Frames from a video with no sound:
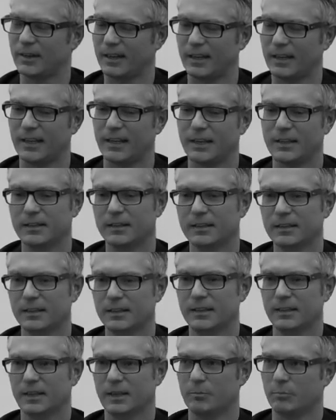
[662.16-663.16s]
uh,
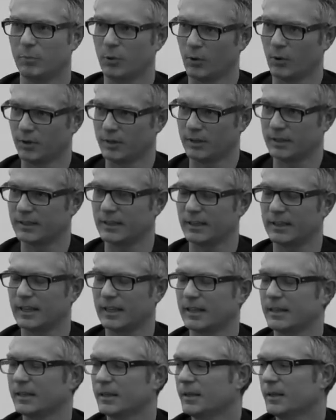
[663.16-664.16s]
important, and they
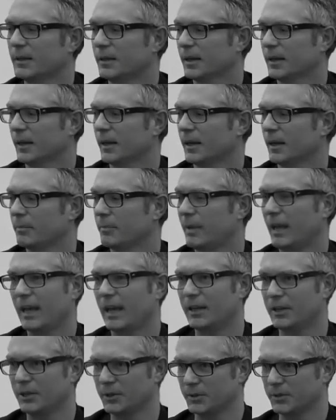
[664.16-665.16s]
Uh, pay
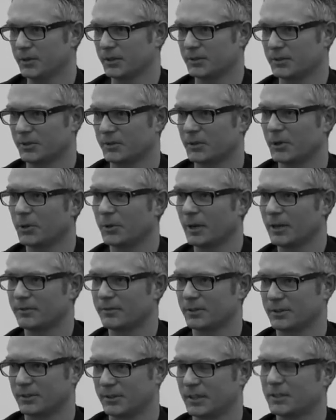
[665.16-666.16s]
you to sort of go away for
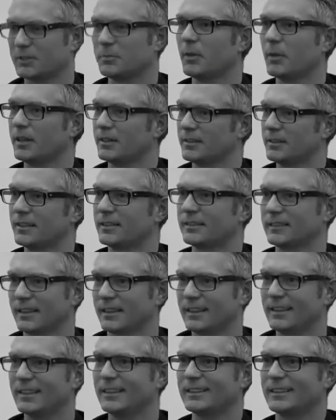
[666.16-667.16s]
six months because they
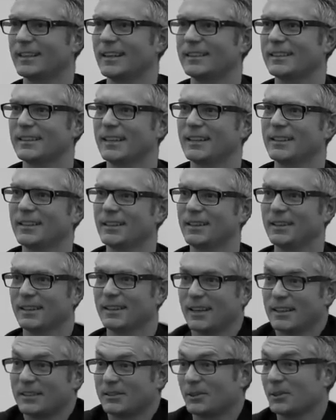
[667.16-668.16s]
think it takes that long, and I
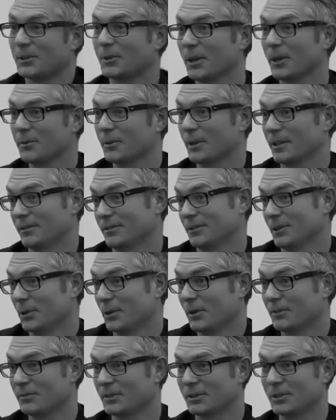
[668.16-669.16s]
sort of go away, go away
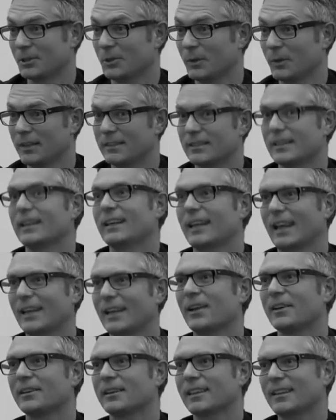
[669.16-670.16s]
for two weeks and then hang
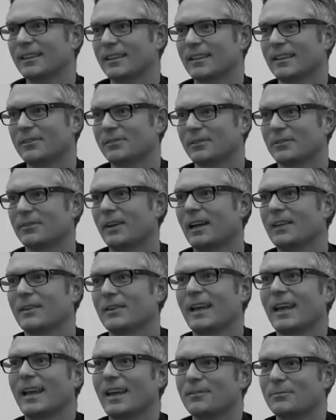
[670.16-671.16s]
on to the thing for five and a
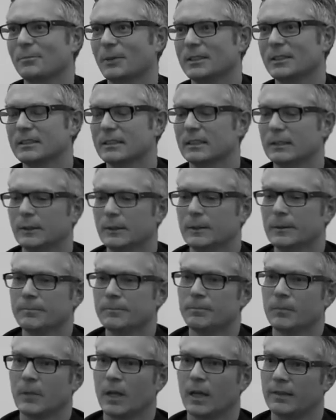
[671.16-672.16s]
half months,
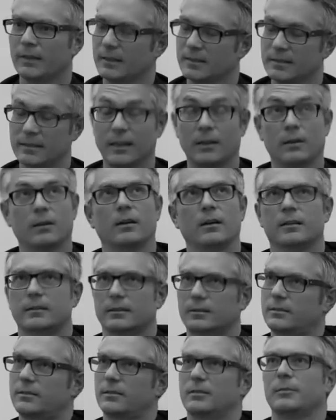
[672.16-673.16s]
and then say, oh, that's
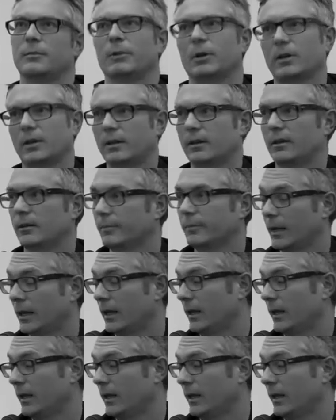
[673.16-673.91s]
just about killed me.